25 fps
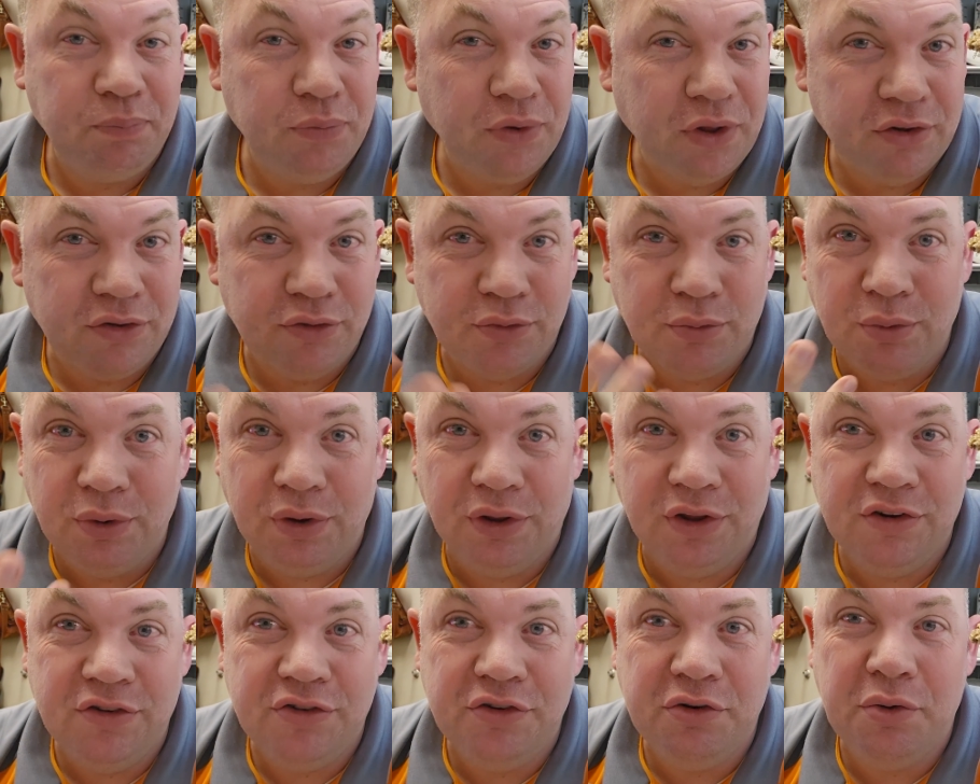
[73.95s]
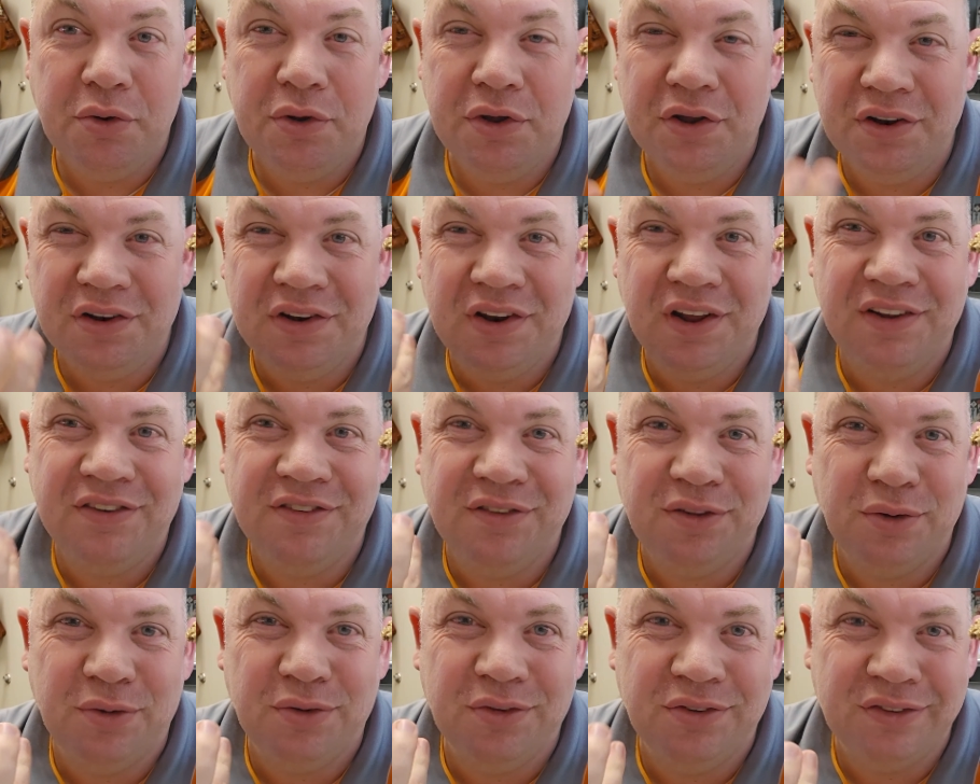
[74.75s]
It's really chewy. You
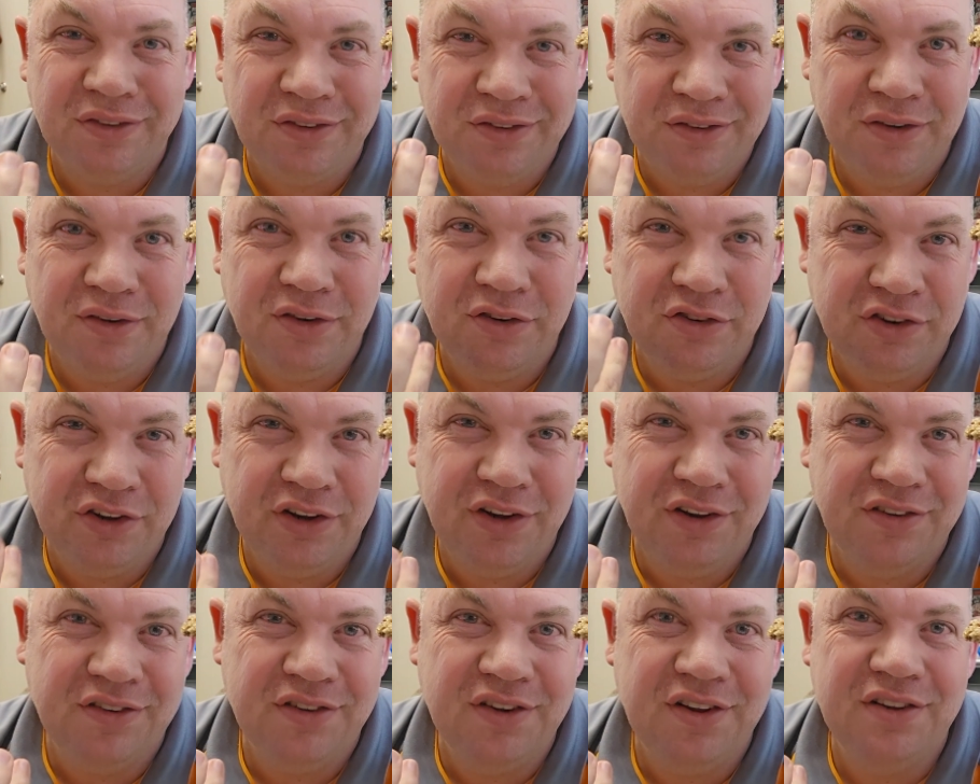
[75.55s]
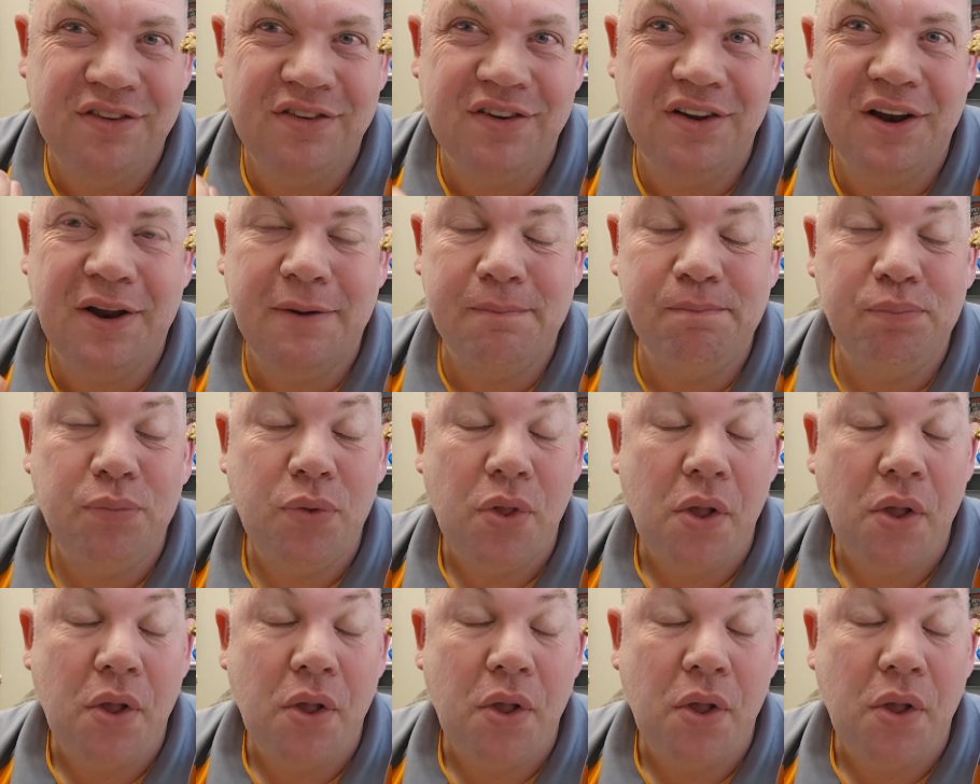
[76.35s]
taste those chia seeds in it.